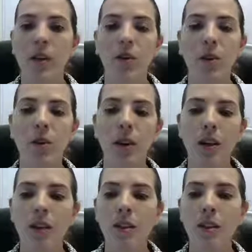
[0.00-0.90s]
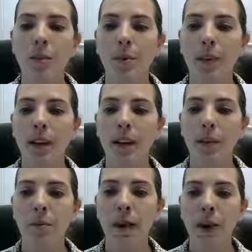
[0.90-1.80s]
Tokens are
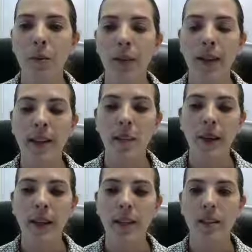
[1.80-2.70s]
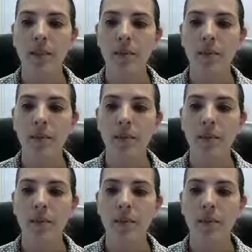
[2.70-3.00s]
separated by white space.